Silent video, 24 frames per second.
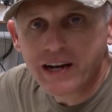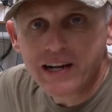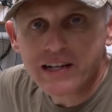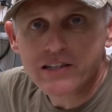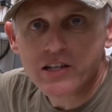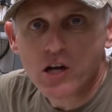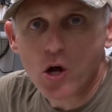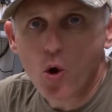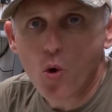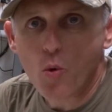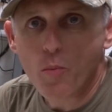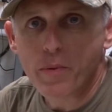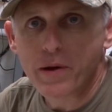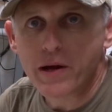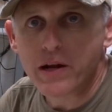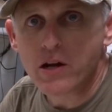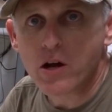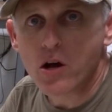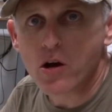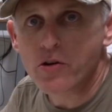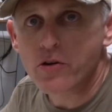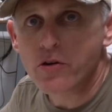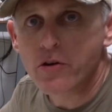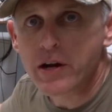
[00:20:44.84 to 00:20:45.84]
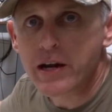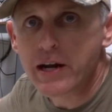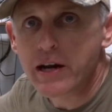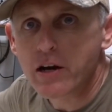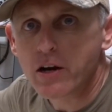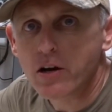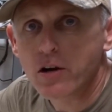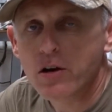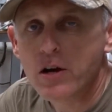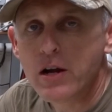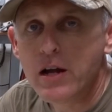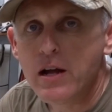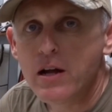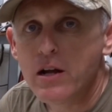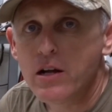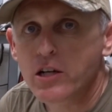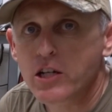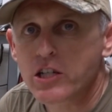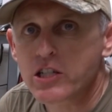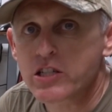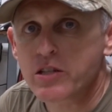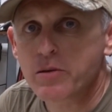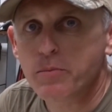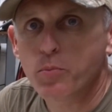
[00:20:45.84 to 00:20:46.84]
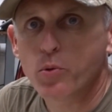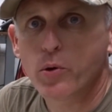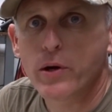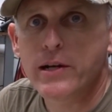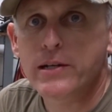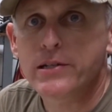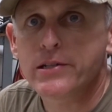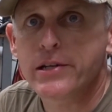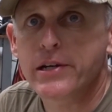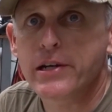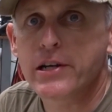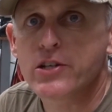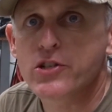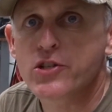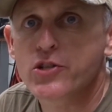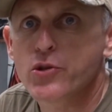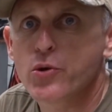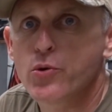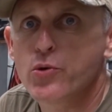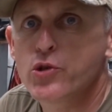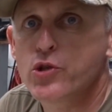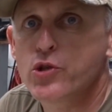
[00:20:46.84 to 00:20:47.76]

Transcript: it's open under here because the bracing is so